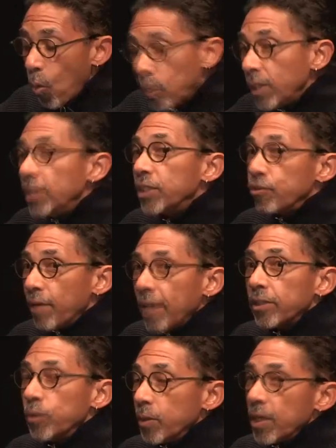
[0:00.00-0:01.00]
only
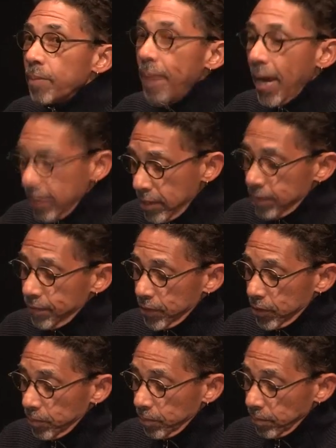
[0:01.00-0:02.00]
director who could have made this
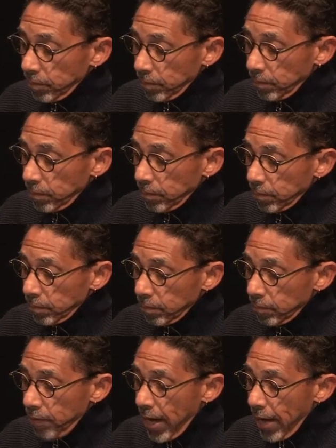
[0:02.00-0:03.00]
film,
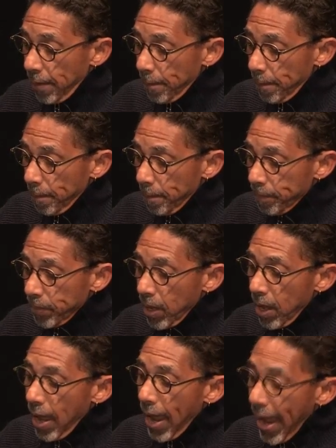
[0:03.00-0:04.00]
right?
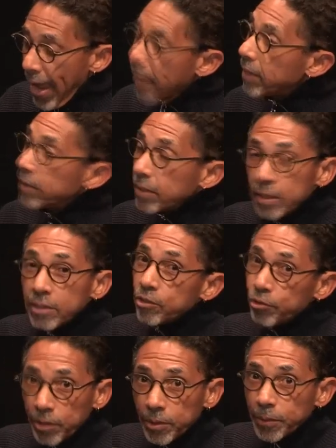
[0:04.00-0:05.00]
and it's
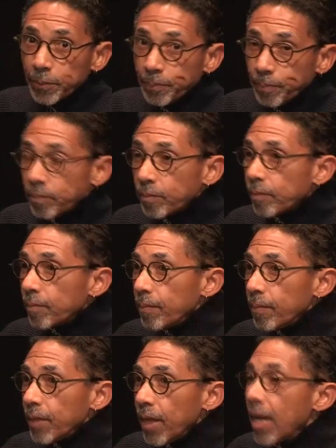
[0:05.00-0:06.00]
true.
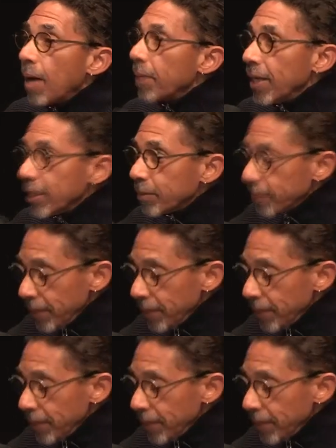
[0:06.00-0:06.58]
And I'm gonna